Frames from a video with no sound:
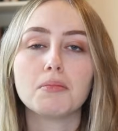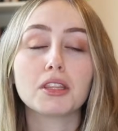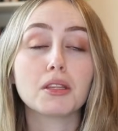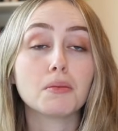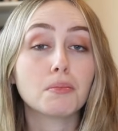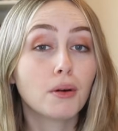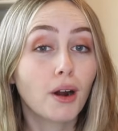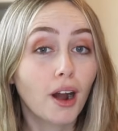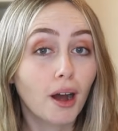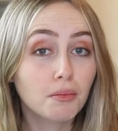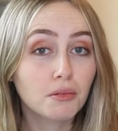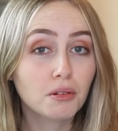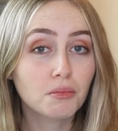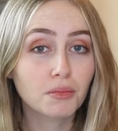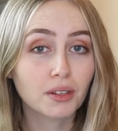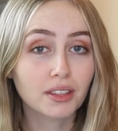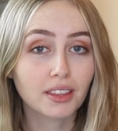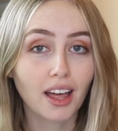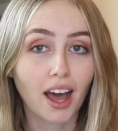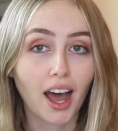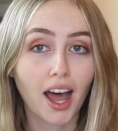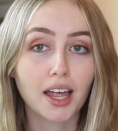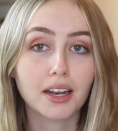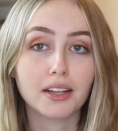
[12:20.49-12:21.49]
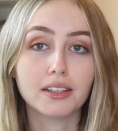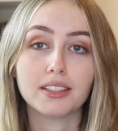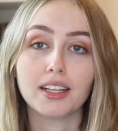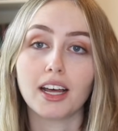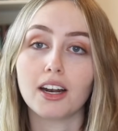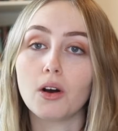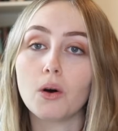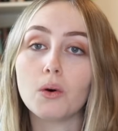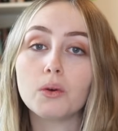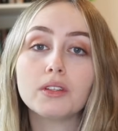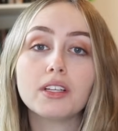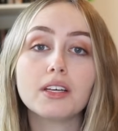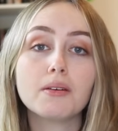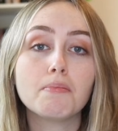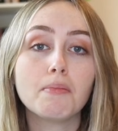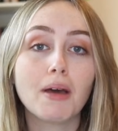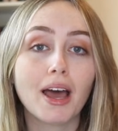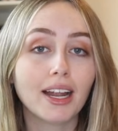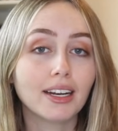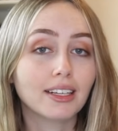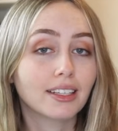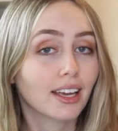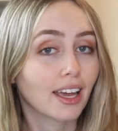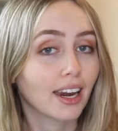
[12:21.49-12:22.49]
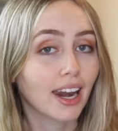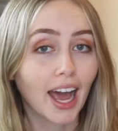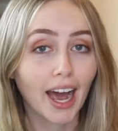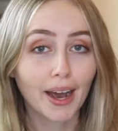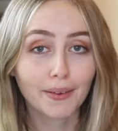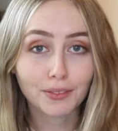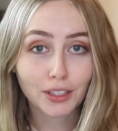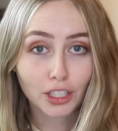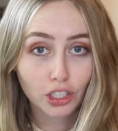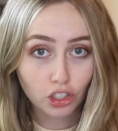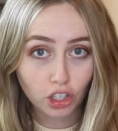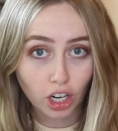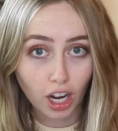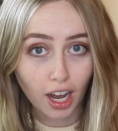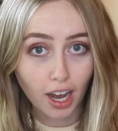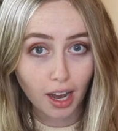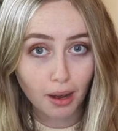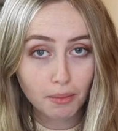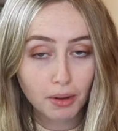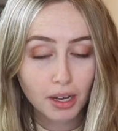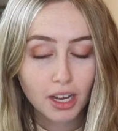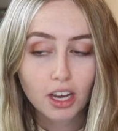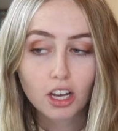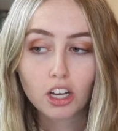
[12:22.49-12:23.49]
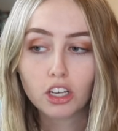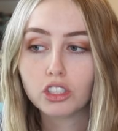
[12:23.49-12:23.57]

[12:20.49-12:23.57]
But the problem with that is that only men can have the job.